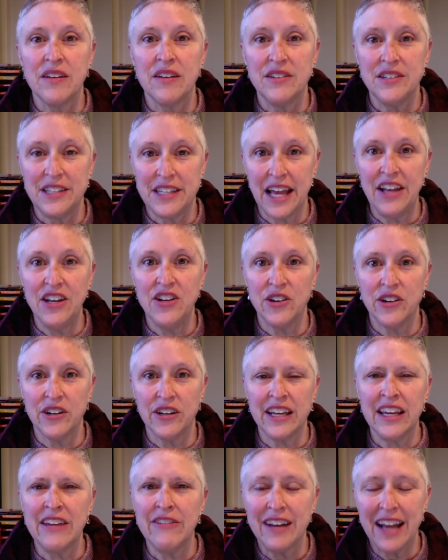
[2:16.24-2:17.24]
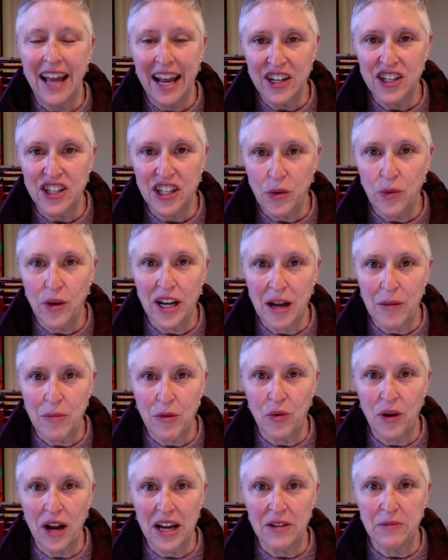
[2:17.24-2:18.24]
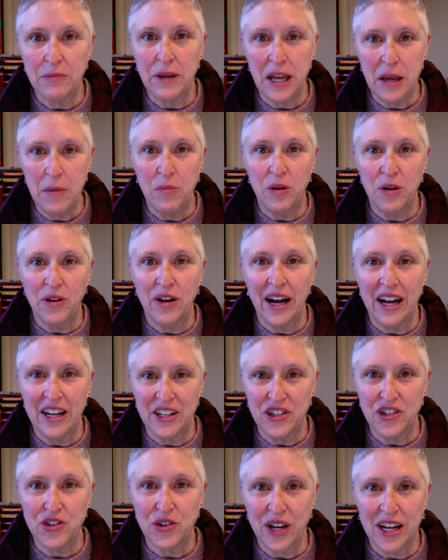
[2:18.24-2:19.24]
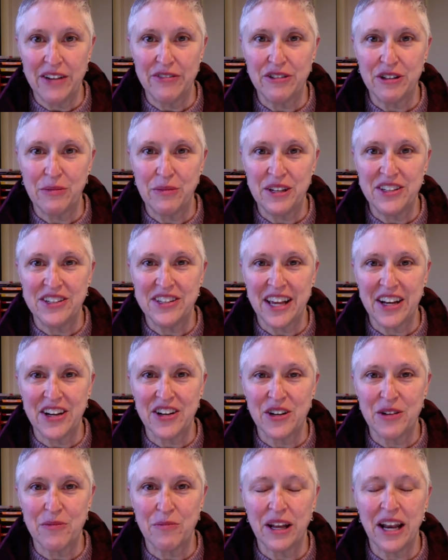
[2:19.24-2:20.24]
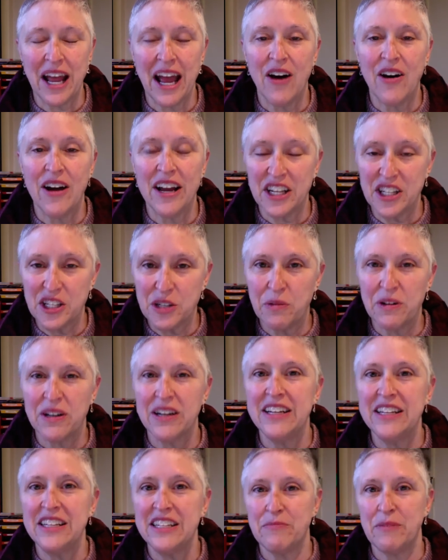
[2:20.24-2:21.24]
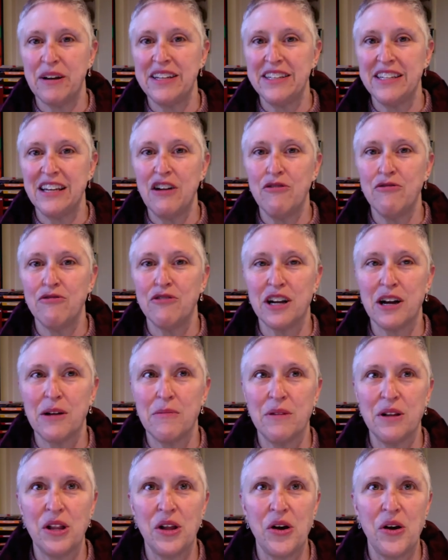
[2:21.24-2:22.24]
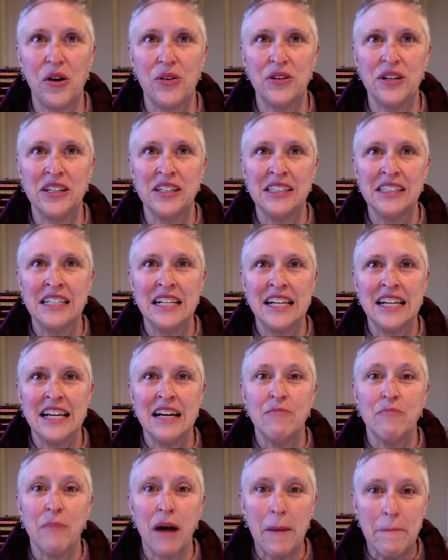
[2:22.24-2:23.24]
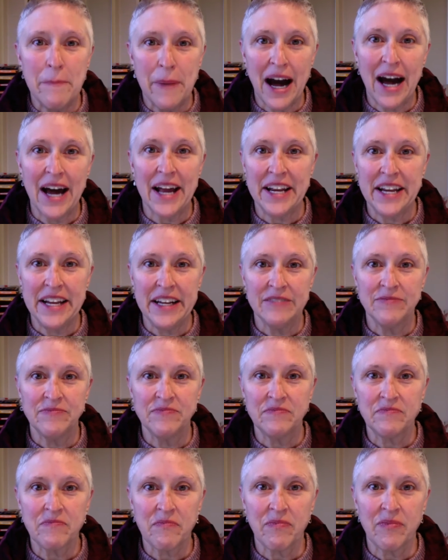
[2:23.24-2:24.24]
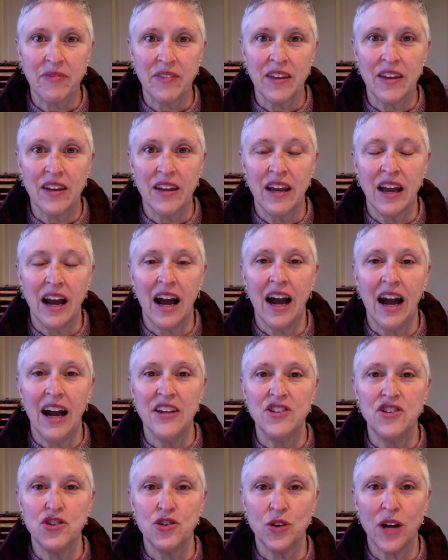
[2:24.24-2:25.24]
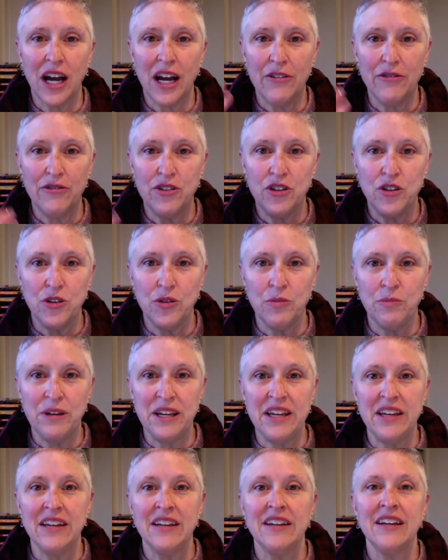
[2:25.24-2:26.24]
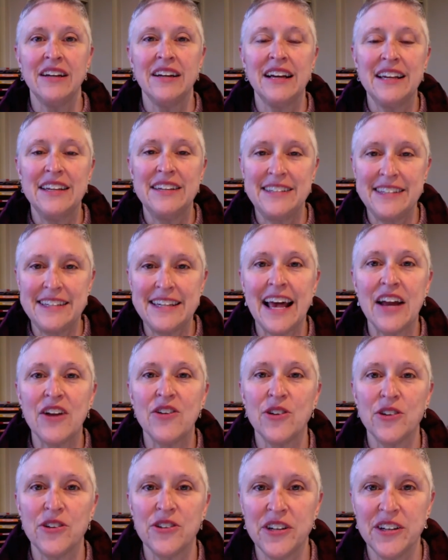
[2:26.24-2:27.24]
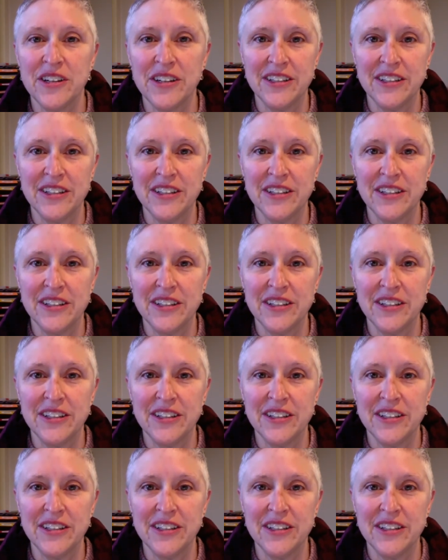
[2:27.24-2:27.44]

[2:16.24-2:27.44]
centered. Even actually, when I'm around people, I strive to be centered. But how I experience myself when I'm alone, my body I strive to be settled